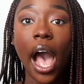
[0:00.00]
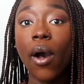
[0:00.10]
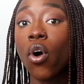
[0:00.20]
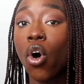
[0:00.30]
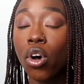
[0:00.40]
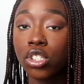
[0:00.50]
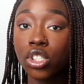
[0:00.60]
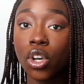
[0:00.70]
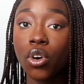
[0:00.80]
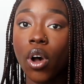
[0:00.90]
I'll
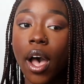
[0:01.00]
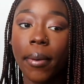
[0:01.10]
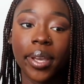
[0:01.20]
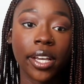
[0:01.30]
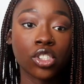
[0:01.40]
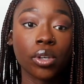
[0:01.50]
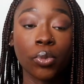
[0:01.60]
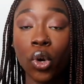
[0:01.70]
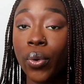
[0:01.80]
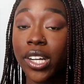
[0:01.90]
also answer
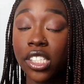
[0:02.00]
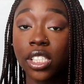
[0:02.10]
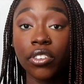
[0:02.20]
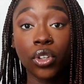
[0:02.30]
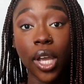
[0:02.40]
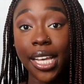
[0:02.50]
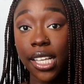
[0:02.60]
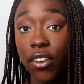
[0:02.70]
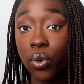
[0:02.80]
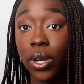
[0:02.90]
more questions if you guys
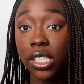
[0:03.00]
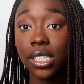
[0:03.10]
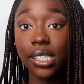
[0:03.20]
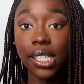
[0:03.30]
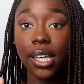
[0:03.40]
have questions